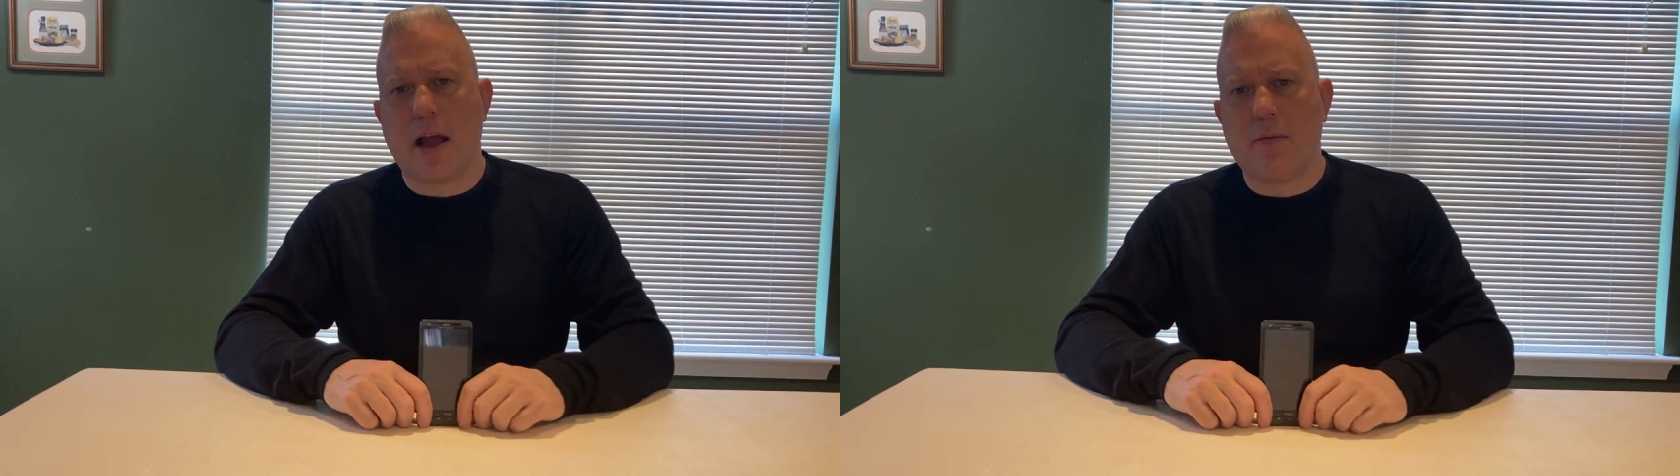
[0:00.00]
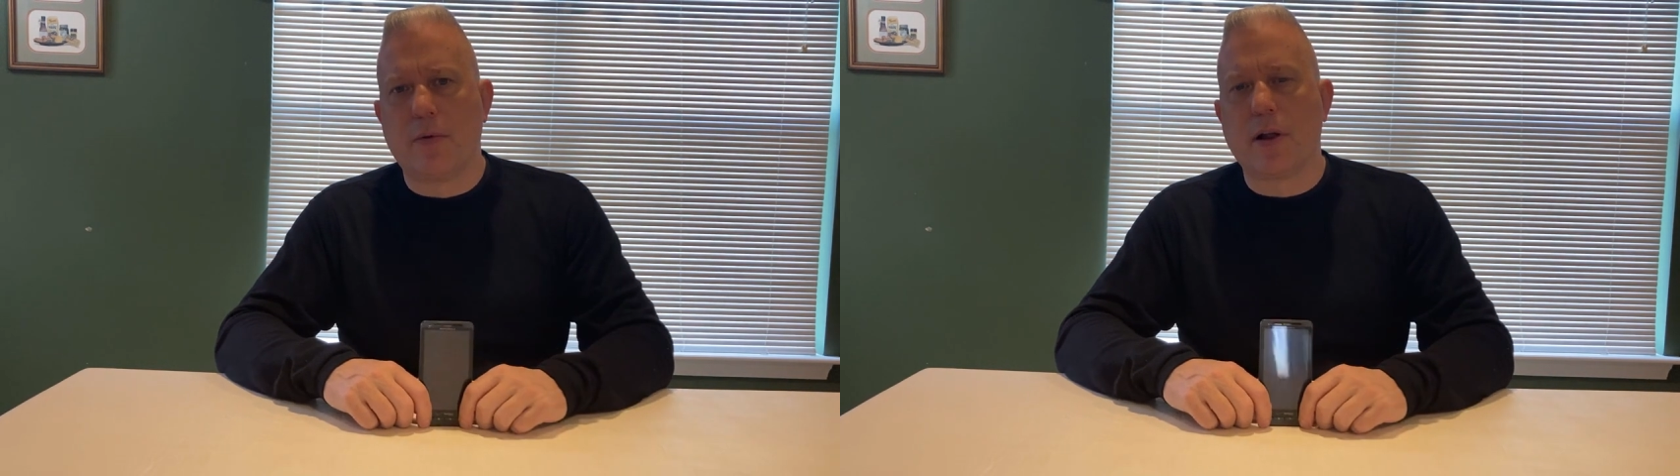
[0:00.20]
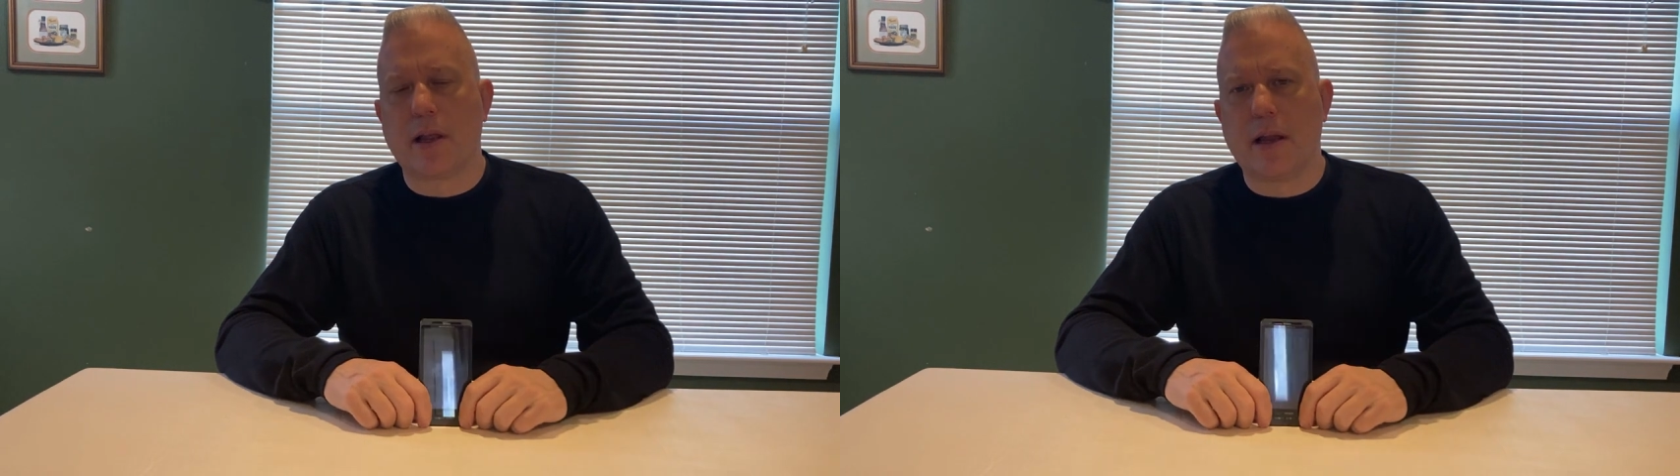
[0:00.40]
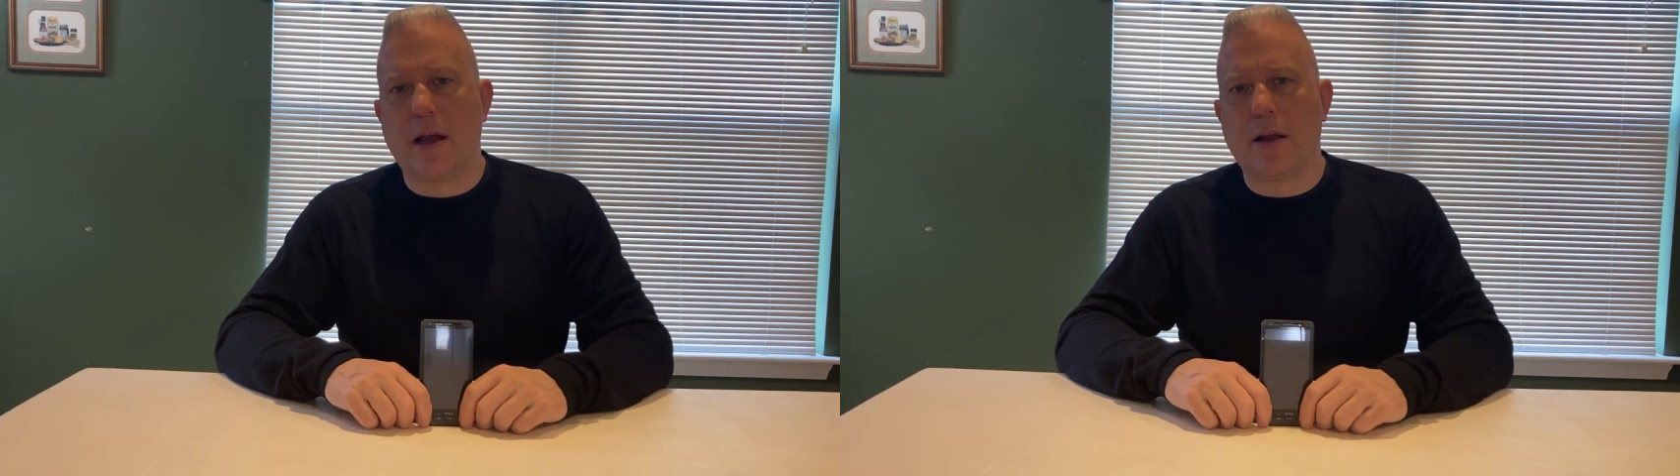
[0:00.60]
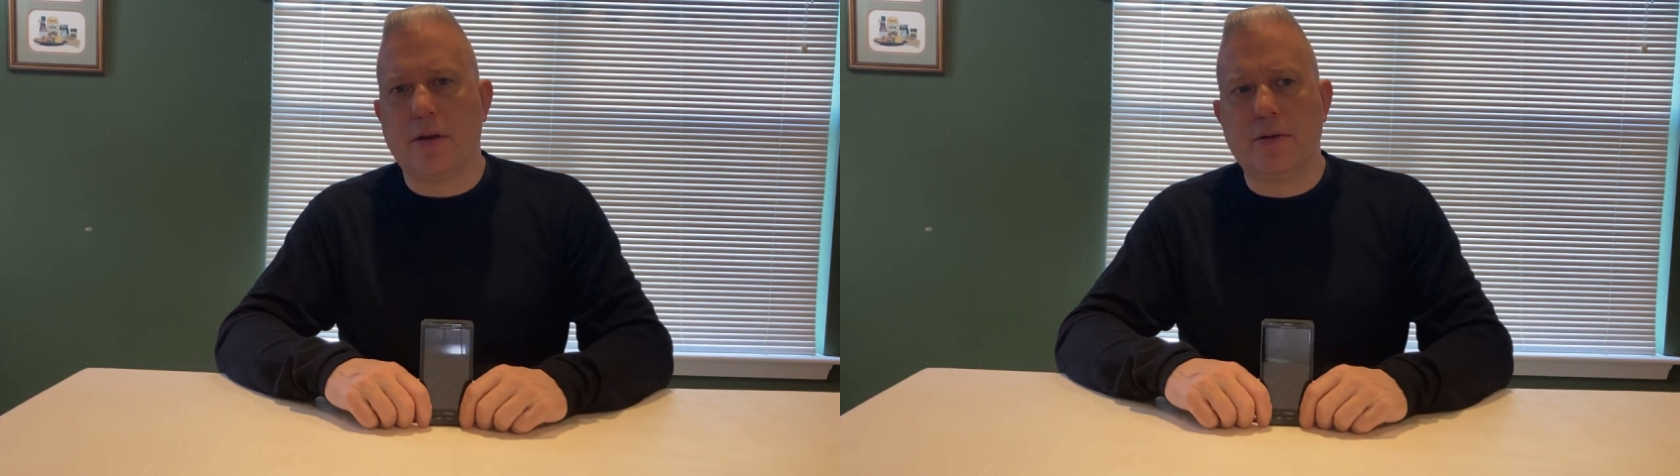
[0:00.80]
and really
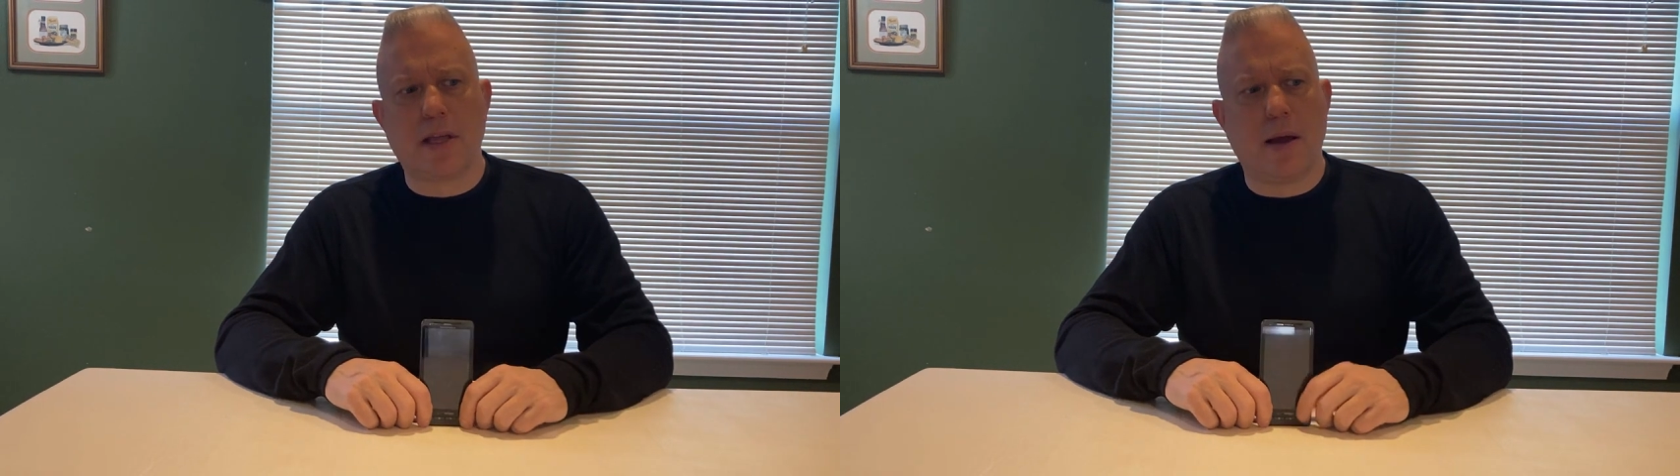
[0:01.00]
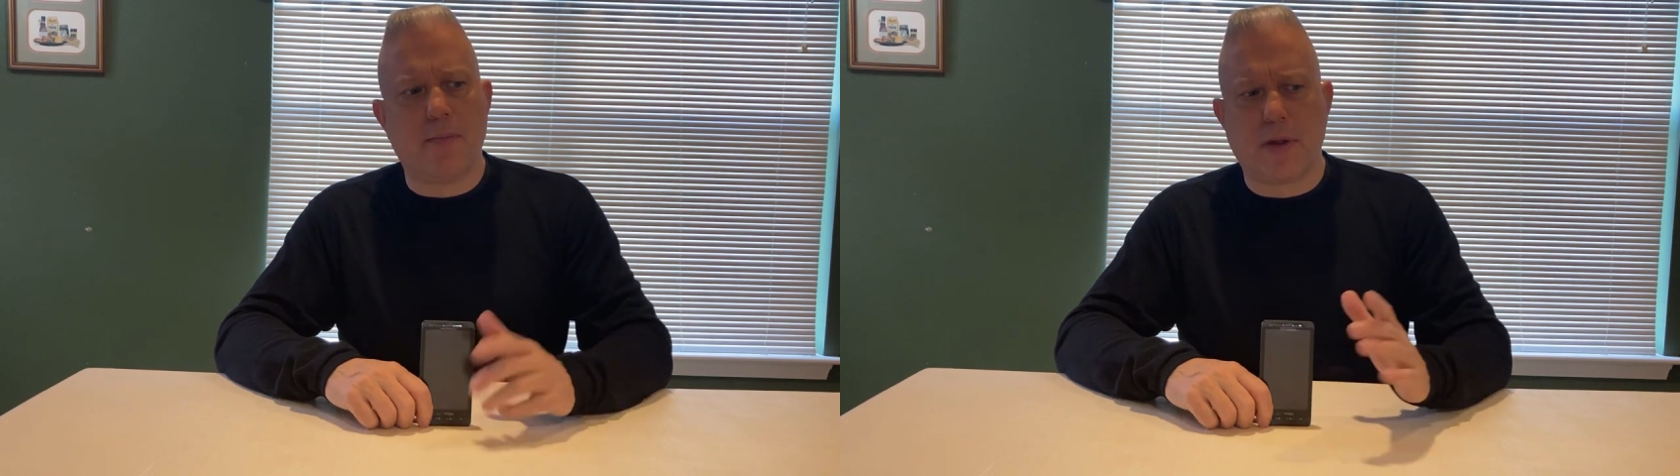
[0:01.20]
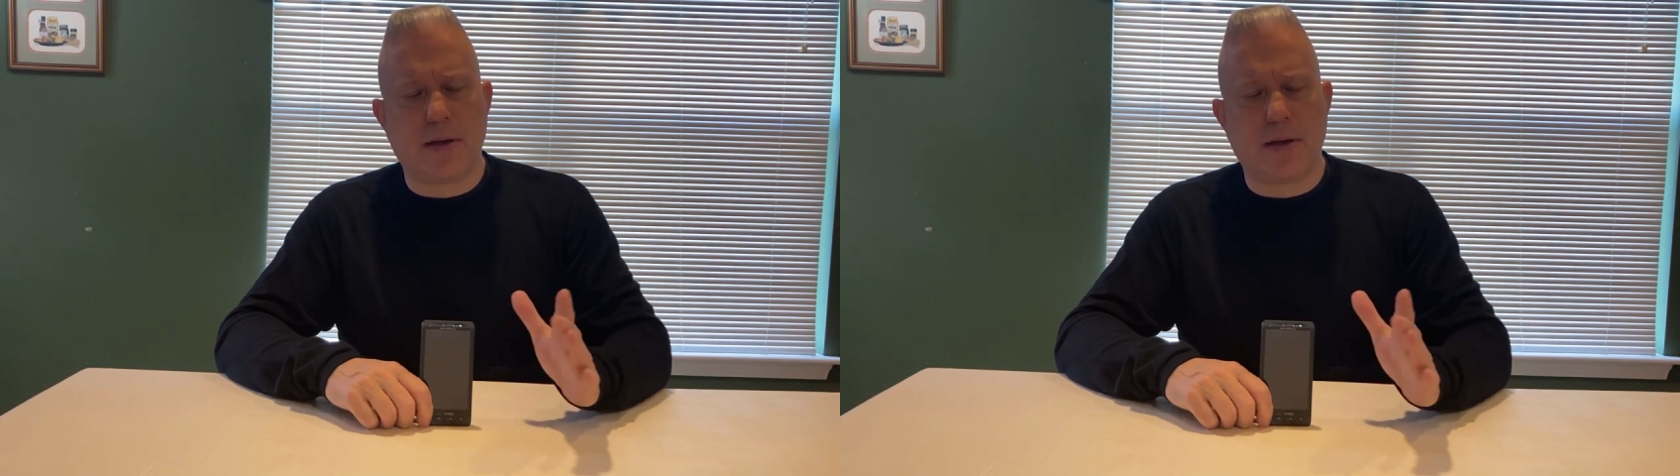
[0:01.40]
uh, use them